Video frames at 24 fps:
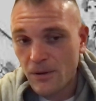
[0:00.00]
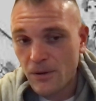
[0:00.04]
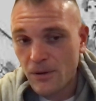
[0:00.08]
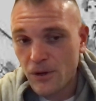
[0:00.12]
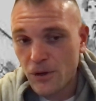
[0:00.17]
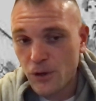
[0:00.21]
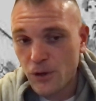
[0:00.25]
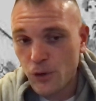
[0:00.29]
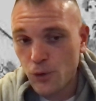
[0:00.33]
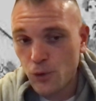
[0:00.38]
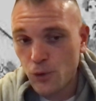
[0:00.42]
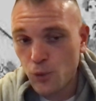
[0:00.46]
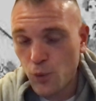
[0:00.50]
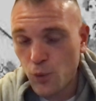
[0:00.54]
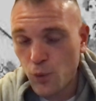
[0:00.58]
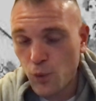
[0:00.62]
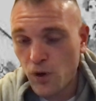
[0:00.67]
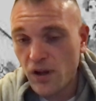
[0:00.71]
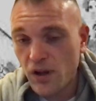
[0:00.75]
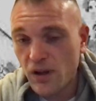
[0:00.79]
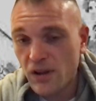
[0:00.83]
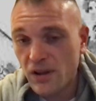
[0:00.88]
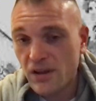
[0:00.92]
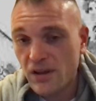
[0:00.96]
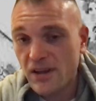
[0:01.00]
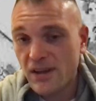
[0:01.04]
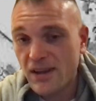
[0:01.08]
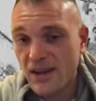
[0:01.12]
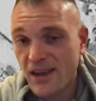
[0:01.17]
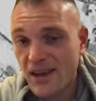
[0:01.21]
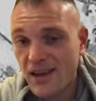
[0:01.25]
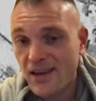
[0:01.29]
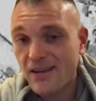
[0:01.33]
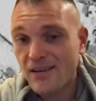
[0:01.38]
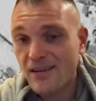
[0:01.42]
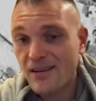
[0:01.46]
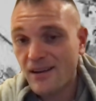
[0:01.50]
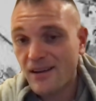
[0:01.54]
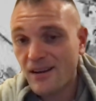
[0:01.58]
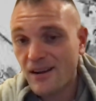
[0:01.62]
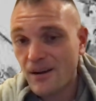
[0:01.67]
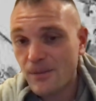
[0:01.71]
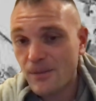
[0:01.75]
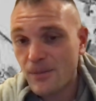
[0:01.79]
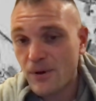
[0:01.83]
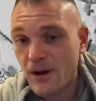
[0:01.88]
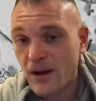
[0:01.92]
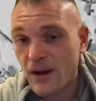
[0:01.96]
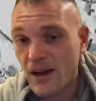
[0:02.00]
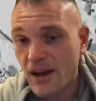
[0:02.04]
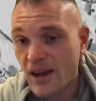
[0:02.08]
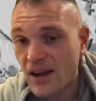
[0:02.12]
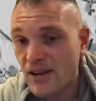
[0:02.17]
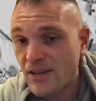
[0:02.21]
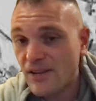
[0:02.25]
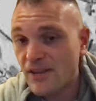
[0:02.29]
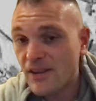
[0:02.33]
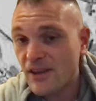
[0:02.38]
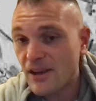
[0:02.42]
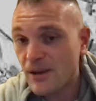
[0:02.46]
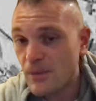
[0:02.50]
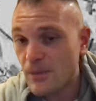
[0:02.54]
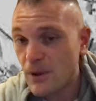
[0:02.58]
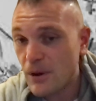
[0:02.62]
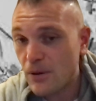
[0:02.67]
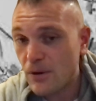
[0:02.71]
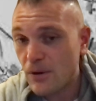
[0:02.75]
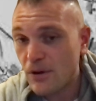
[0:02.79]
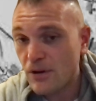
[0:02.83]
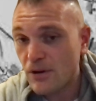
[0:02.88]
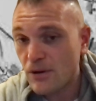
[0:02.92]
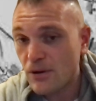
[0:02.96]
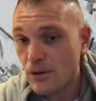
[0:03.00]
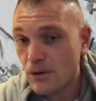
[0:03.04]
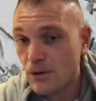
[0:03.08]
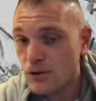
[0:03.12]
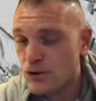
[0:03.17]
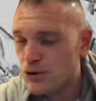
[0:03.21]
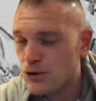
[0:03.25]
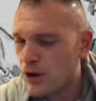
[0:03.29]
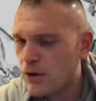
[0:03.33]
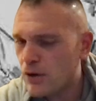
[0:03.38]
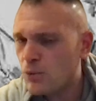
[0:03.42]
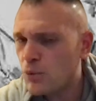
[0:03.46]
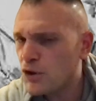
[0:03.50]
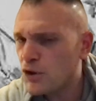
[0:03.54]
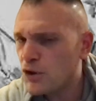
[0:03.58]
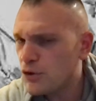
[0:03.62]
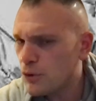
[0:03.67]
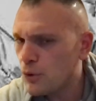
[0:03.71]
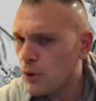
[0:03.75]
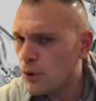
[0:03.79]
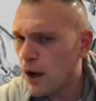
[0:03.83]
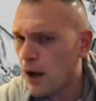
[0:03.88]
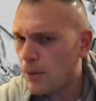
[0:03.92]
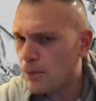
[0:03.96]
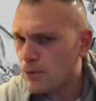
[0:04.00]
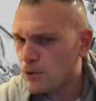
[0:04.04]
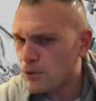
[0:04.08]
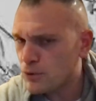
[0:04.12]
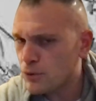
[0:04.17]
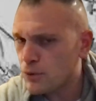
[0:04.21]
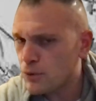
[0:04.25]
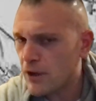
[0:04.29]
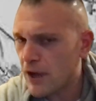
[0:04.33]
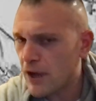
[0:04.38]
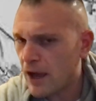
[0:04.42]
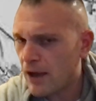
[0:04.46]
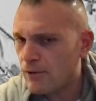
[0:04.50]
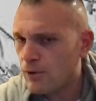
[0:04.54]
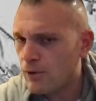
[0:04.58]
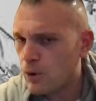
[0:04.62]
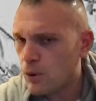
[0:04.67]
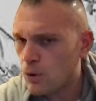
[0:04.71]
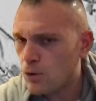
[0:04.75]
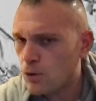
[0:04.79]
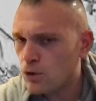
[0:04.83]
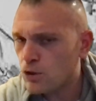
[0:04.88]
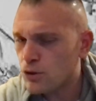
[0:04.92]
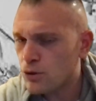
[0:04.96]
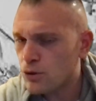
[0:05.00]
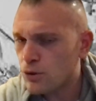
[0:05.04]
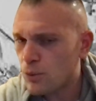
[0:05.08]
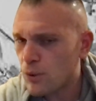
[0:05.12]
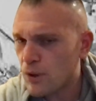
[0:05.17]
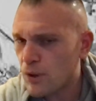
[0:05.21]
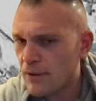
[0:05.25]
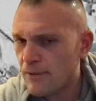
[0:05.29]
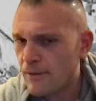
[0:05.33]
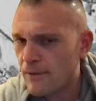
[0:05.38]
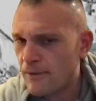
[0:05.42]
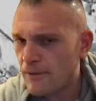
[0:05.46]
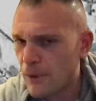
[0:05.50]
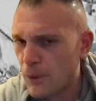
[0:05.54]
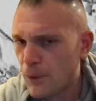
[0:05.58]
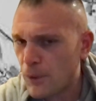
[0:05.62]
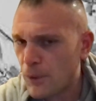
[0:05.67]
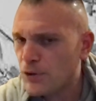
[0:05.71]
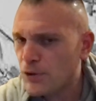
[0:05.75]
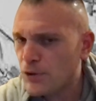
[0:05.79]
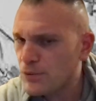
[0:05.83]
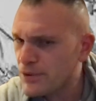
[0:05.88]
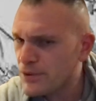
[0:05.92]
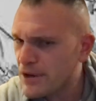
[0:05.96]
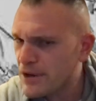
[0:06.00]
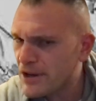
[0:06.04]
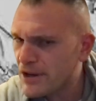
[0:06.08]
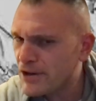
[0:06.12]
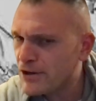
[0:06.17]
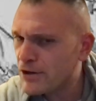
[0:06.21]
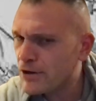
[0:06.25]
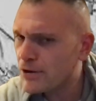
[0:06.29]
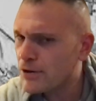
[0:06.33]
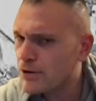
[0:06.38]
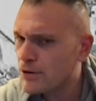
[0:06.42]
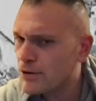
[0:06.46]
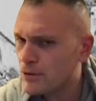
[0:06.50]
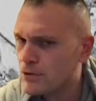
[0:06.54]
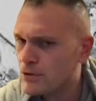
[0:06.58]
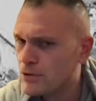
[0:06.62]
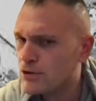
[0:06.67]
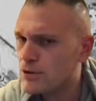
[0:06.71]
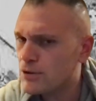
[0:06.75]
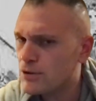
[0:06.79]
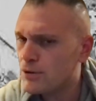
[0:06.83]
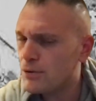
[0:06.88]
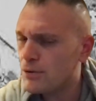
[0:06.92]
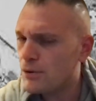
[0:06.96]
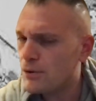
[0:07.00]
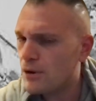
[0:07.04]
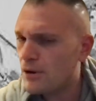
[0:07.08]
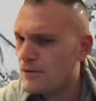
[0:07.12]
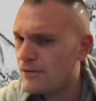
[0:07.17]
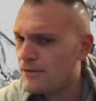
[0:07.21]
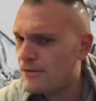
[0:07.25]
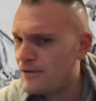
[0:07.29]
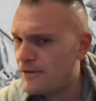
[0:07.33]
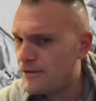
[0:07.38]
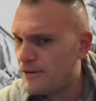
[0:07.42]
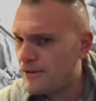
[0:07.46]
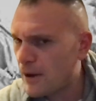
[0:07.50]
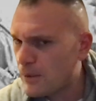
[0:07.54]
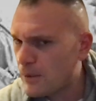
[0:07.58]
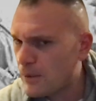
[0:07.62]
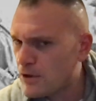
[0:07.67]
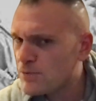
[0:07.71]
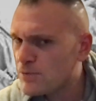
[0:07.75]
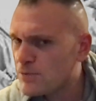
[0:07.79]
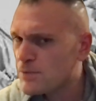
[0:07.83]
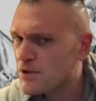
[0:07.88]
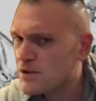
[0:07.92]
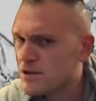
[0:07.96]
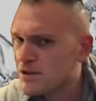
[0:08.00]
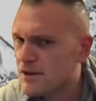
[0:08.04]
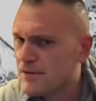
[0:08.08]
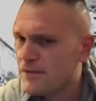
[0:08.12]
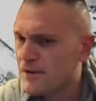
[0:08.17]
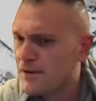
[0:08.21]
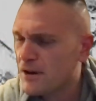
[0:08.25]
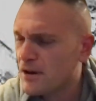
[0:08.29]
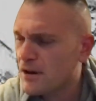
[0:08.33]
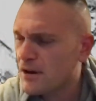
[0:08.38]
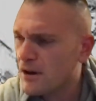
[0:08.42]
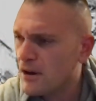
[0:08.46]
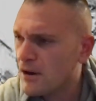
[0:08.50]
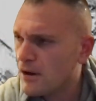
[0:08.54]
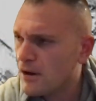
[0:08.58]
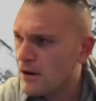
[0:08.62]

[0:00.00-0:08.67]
you really can't comprehend the American culture. And we do absolutely have a culture. We have a very unique culture, a very specific.